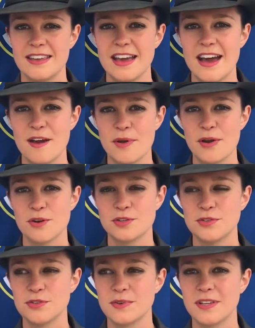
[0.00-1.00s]
Yeah, my
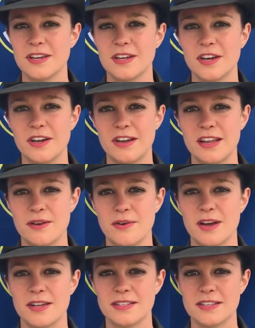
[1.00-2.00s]
horse was really good. He
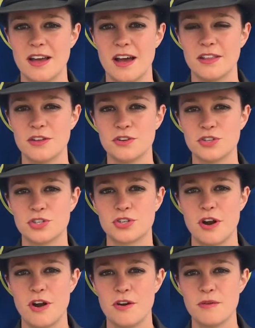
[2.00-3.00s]
was a little
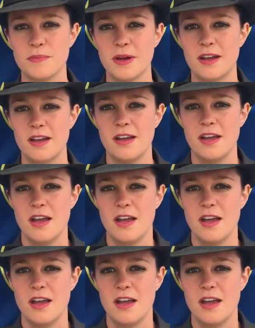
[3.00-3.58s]
strong, but